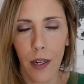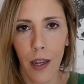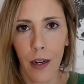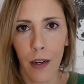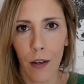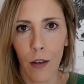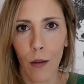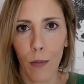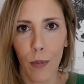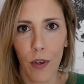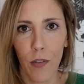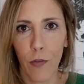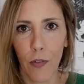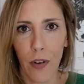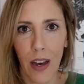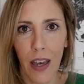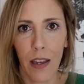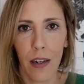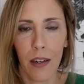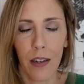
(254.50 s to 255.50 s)
and you'll be
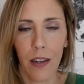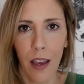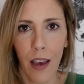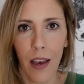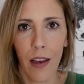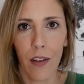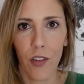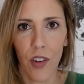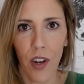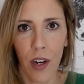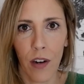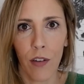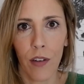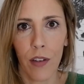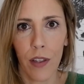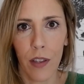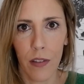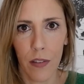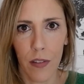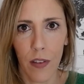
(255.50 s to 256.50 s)
fine. Yeah,
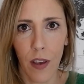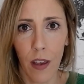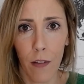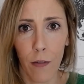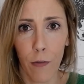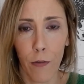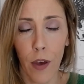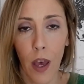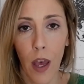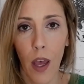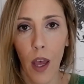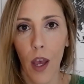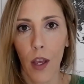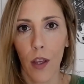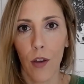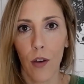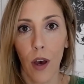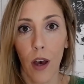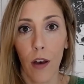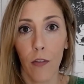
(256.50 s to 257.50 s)
generally safe.
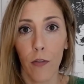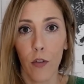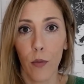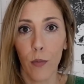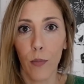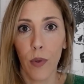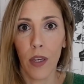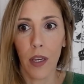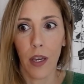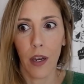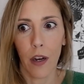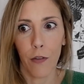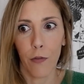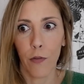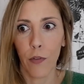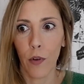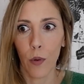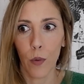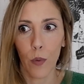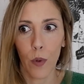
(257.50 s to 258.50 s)
You have to be
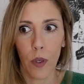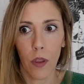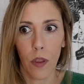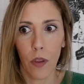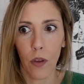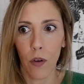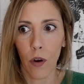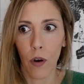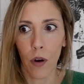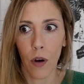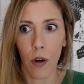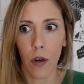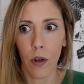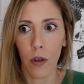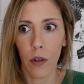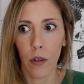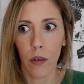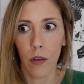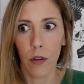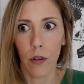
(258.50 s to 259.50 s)
careful with
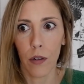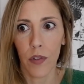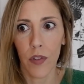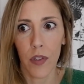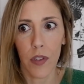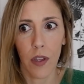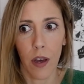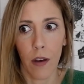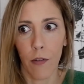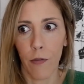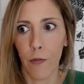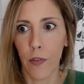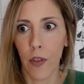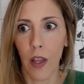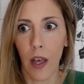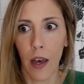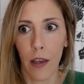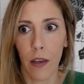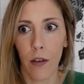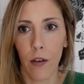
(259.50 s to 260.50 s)
your stuff,
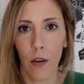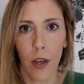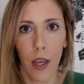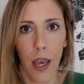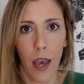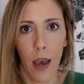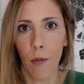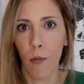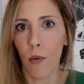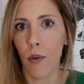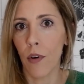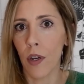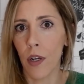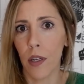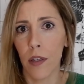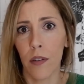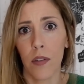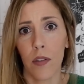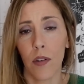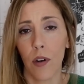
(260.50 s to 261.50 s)
like your
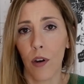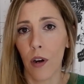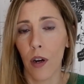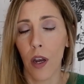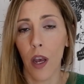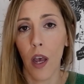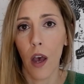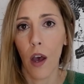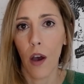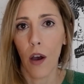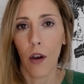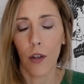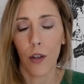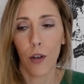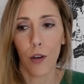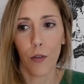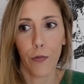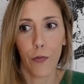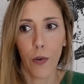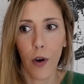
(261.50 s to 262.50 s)
cameras or
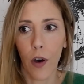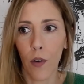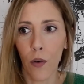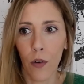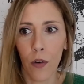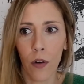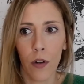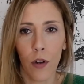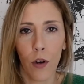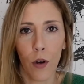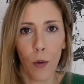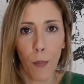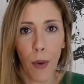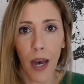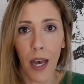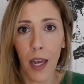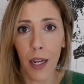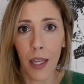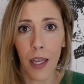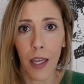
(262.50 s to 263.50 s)
your phone, your
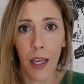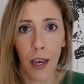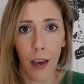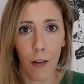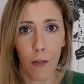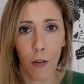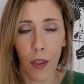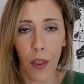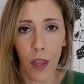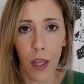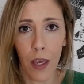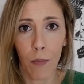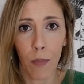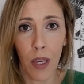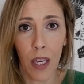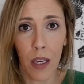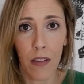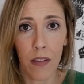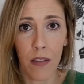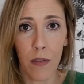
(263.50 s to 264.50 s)
money, everything,
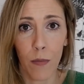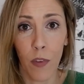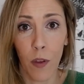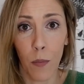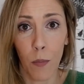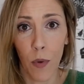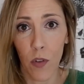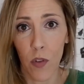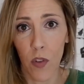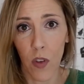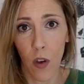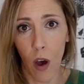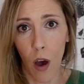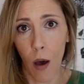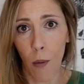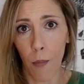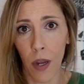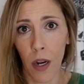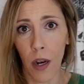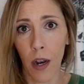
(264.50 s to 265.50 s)
because the most
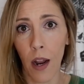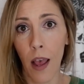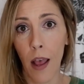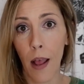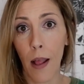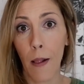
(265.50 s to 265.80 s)
common